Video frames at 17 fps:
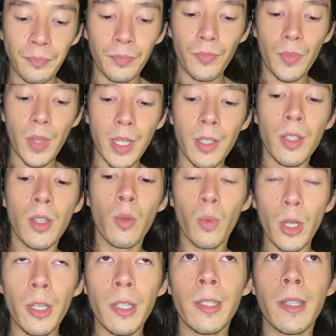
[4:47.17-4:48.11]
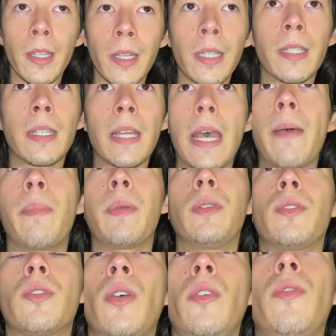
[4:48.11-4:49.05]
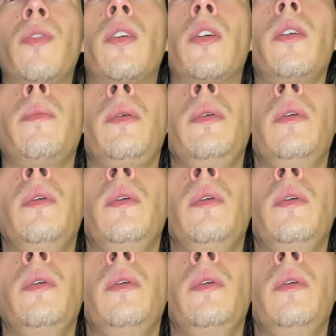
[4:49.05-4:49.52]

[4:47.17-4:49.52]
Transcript: That's the worst that has happened so far.